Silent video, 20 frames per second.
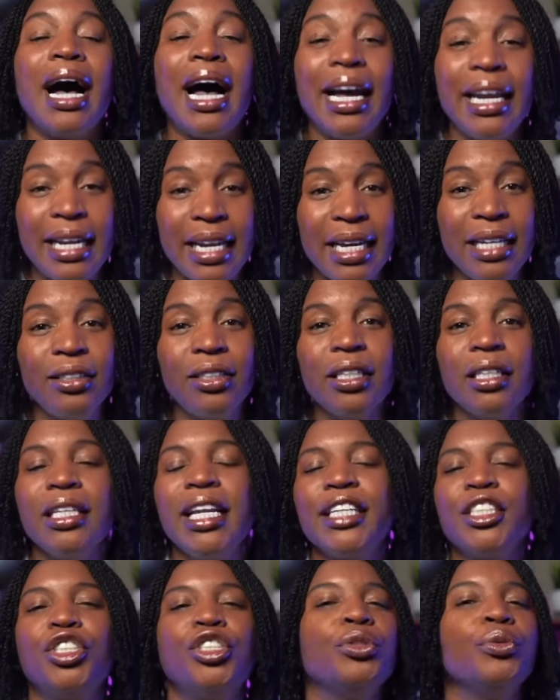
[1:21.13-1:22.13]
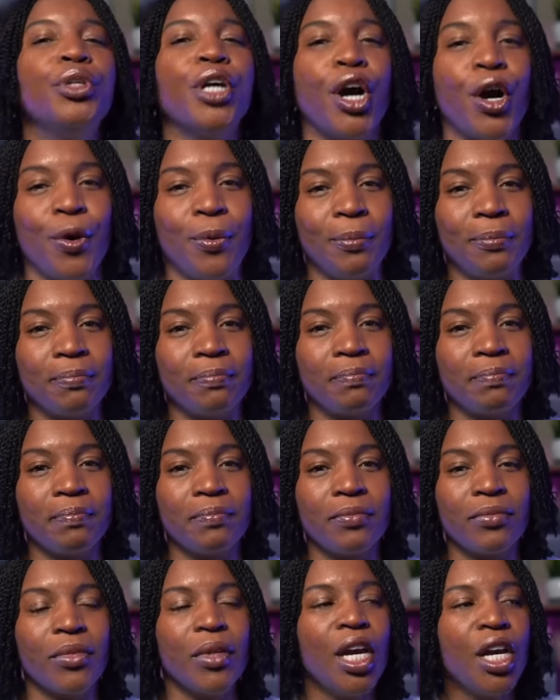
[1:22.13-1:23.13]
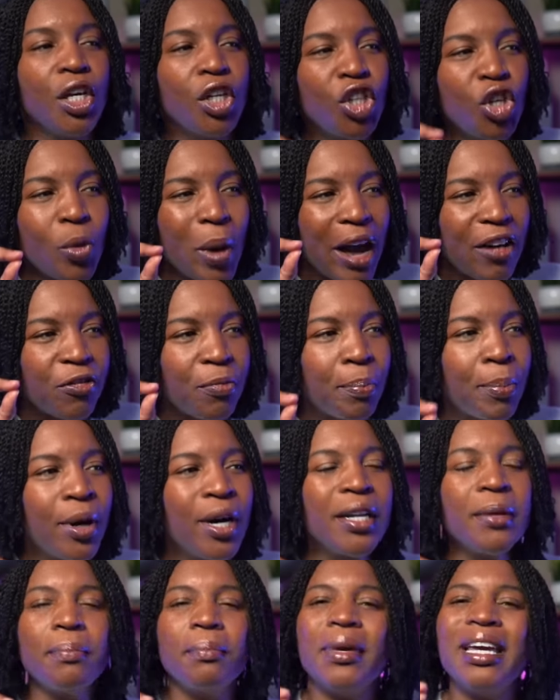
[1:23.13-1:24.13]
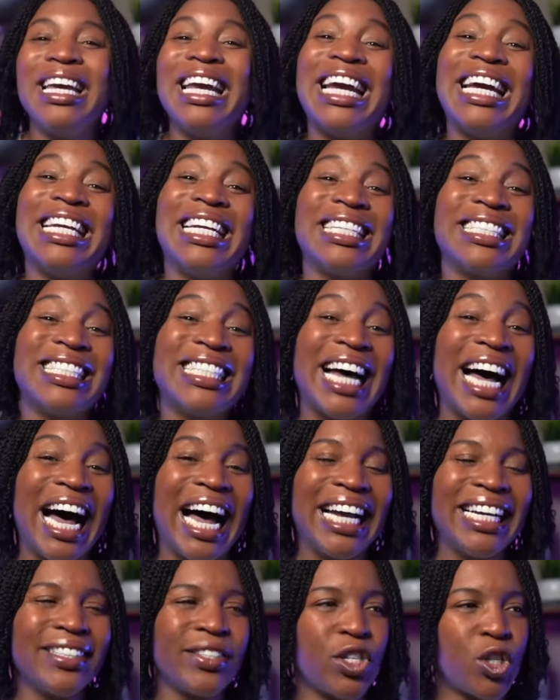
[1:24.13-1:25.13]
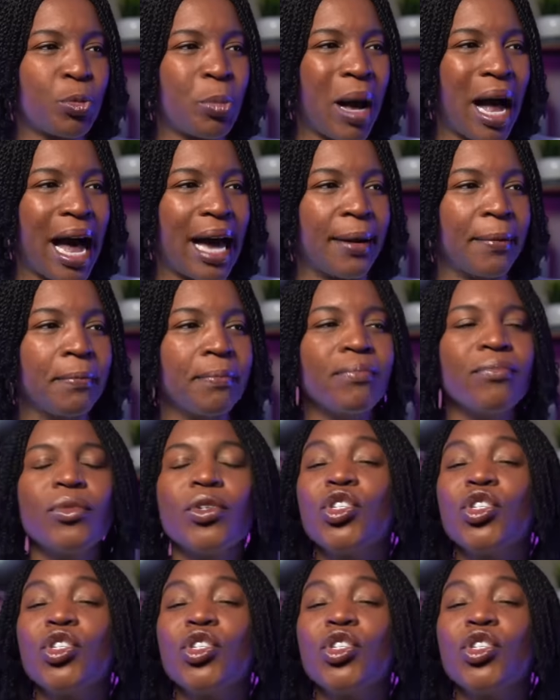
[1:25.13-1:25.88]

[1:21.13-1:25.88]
I need to let you go. You have put me in a tight spot